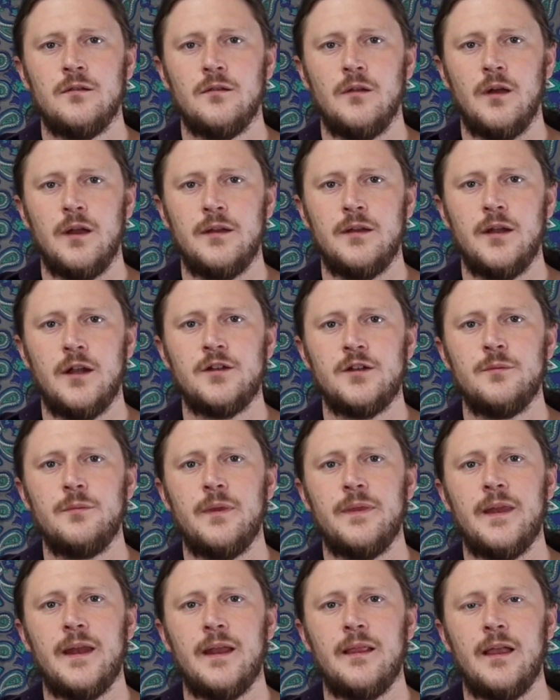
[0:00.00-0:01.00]
I touch them,
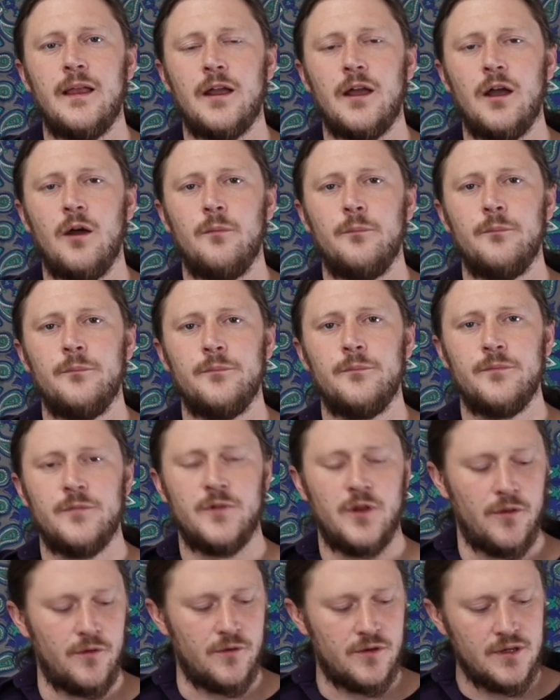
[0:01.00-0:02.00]
and then I let go.
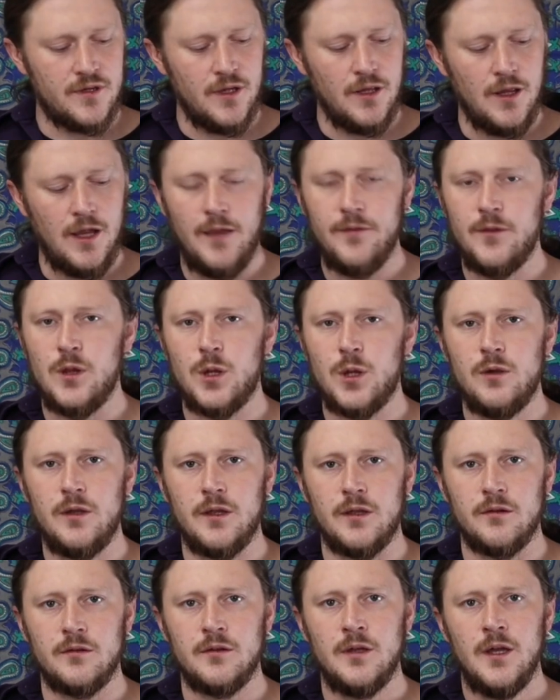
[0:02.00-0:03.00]
So they're still on the
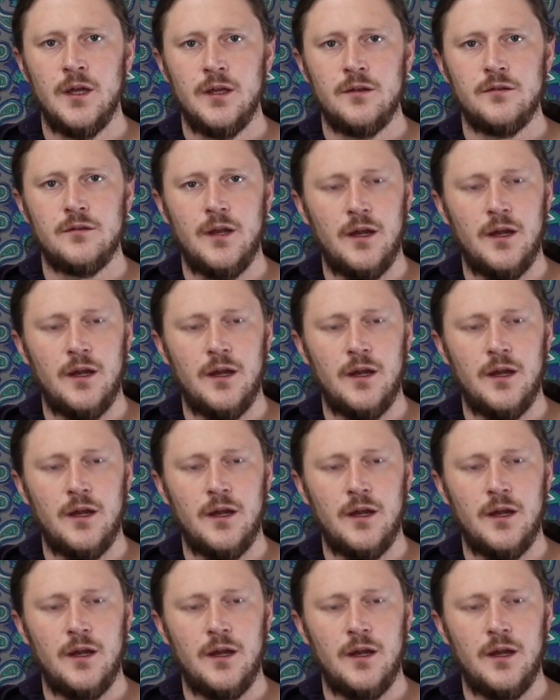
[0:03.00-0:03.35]
strings. So